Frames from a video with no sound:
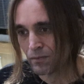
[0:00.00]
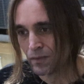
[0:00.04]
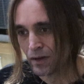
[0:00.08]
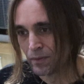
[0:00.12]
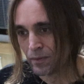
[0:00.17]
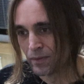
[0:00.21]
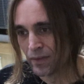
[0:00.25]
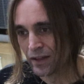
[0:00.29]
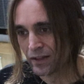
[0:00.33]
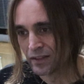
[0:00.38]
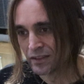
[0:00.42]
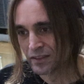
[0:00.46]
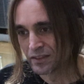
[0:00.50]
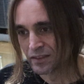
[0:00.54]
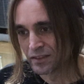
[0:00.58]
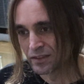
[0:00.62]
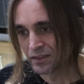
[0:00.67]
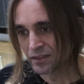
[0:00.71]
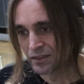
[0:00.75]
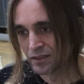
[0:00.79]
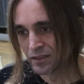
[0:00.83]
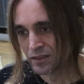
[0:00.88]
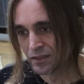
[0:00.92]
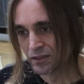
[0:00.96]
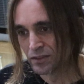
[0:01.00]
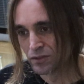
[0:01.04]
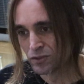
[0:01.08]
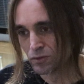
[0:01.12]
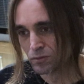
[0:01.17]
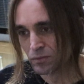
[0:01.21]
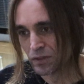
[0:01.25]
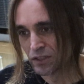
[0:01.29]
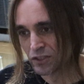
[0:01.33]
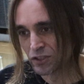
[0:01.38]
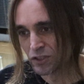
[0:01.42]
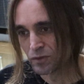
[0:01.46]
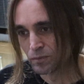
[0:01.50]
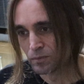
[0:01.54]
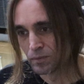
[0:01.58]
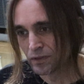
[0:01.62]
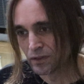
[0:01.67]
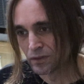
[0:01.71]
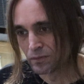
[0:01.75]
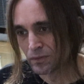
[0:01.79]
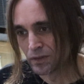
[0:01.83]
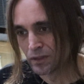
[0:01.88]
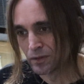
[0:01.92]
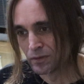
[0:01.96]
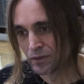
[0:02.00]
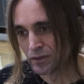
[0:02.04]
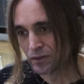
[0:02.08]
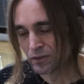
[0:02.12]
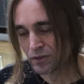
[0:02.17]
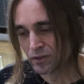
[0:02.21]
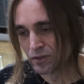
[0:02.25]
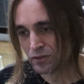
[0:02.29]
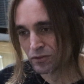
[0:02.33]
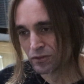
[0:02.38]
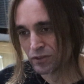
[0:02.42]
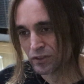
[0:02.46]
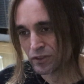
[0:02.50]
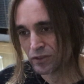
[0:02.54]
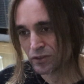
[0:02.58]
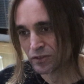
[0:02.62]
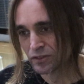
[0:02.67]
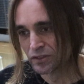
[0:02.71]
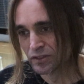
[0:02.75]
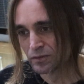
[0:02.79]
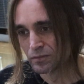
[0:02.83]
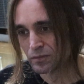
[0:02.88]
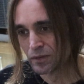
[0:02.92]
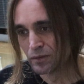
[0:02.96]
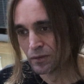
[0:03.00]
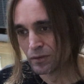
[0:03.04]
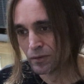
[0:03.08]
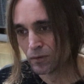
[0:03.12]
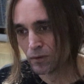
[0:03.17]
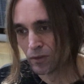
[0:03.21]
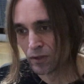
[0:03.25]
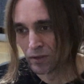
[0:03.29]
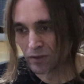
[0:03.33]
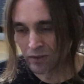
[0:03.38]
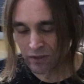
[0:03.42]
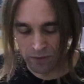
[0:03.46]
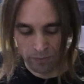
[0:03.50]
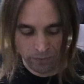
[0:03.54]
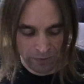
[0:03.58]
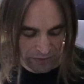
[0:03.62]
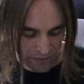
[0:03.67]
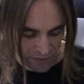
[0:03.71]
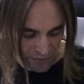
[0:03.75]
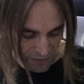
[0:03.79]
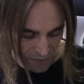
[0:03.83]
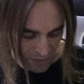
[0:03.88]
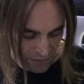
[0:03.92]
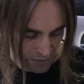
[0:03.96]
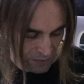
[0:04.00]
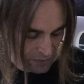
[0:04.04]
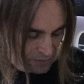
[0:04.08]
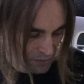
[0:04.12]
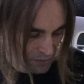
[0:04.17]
Maybe that is too much, but maybe you can reduce it, maybe 1 dB.